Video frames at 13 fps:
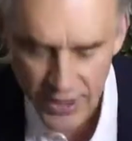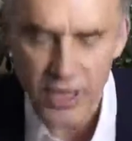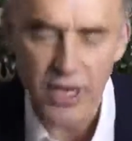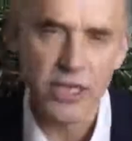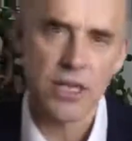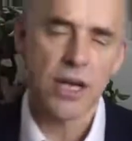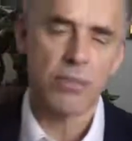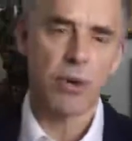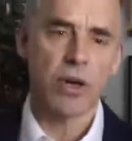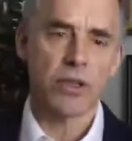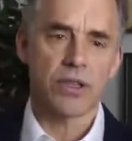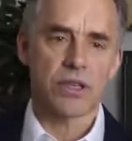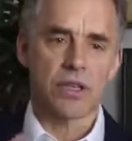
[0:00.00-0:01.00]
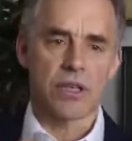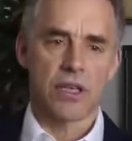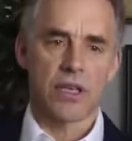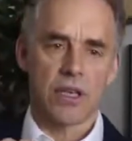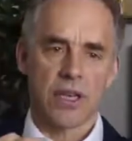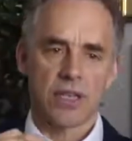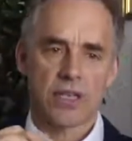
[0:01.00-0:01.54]
and it's a hypothesis
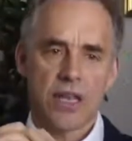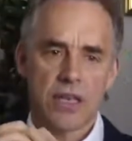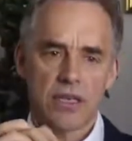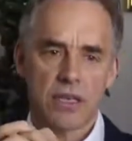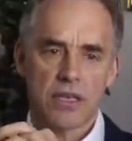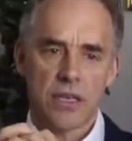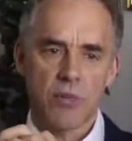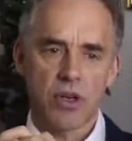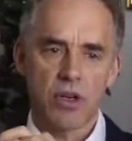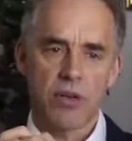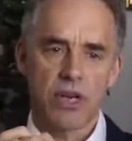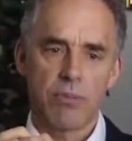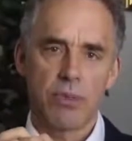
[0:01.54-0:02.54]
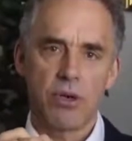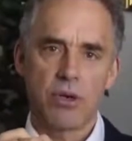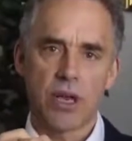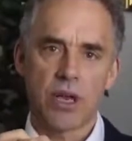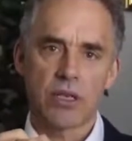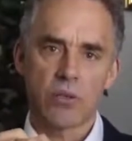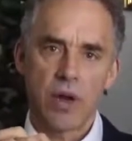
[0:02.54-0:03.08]
that extends to some degree to
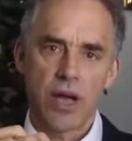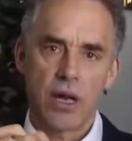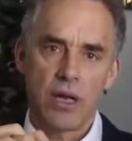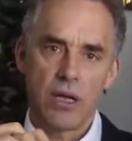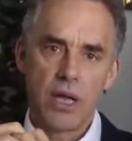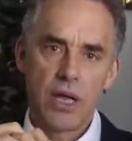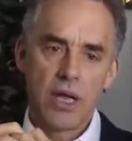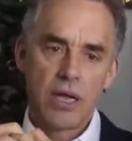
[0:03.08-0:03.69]
Buddha as well,